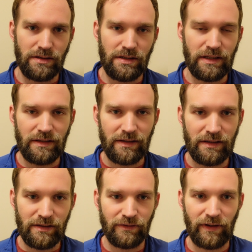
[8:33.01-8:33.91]

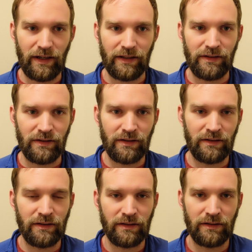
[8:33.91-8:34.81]
this device
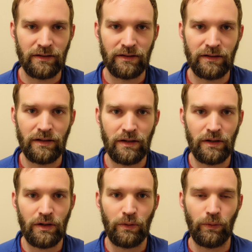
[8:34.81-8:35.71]

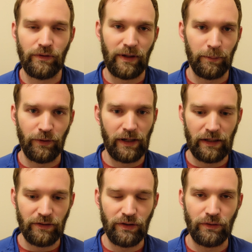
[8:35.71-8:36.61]
worth
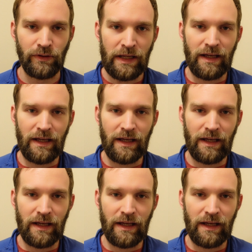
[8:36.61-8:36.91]
upgrading to?